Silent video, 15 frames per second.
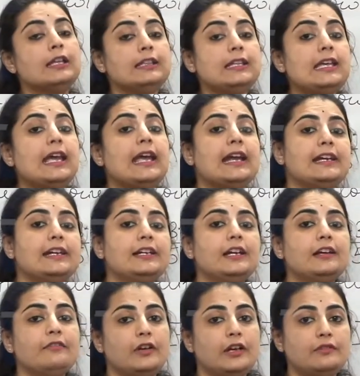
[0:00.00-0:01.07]
the
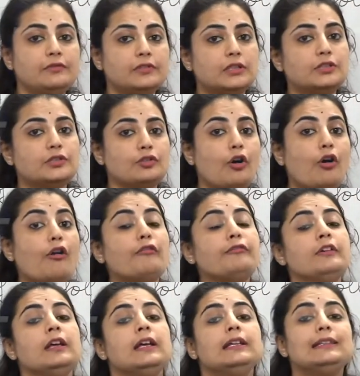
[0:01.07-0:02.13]
additive inverse
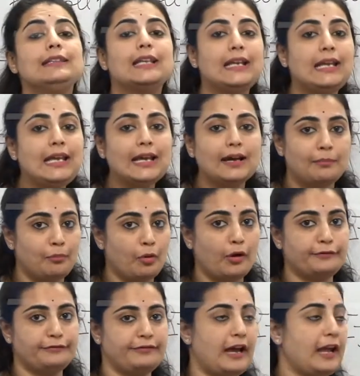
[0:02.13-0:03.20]
of 3
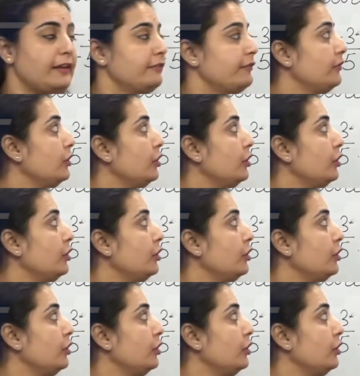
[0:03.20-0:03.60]
upon 5,